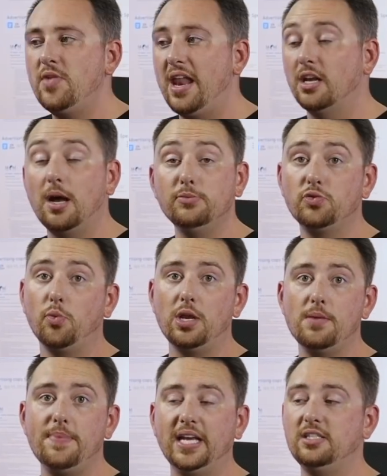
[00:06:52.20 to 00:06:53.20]
And it comes from one
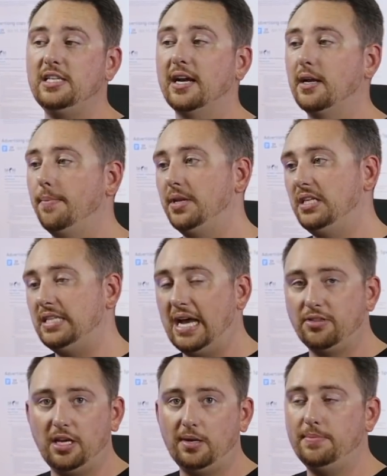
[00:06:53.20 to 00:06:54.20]
of the biggest tech companies
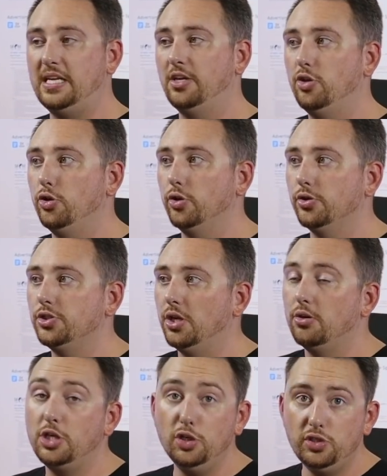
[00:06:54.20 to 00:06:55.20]
out there being Google.
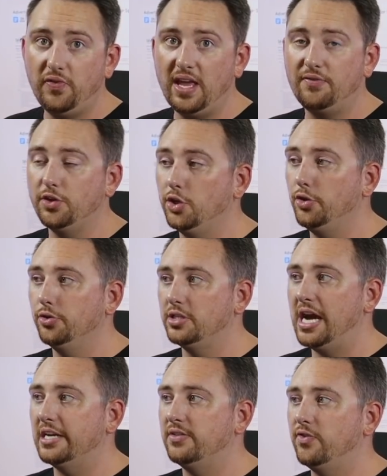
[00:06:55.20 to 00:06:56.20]
So huge fan for Google
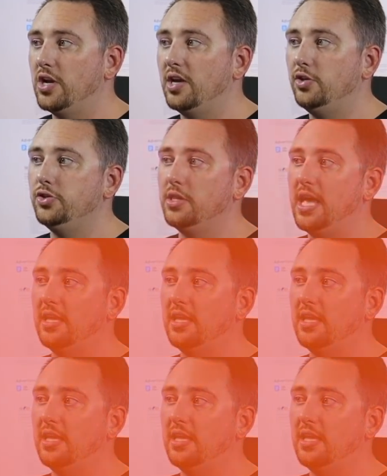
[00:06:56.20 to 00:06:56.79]
Docs if you're not using